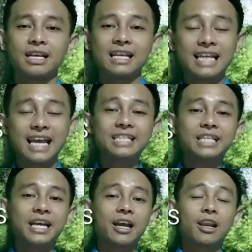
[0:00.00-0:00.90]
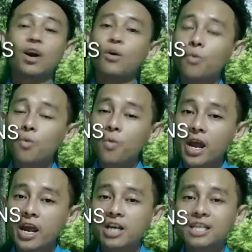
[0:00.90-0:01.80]
They tell
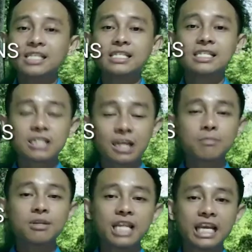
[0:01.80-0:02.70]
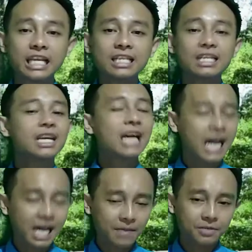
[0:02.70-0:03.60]
where something
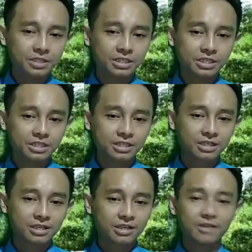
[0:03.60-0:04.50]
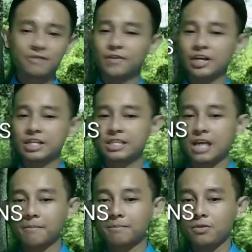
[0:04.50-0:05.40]
happens. For
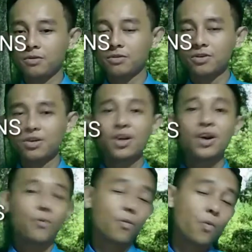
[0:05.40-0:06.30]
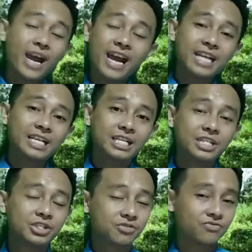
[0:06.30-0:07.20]
example, where
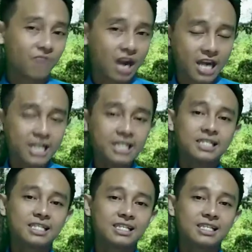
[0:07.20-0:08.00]
did you write?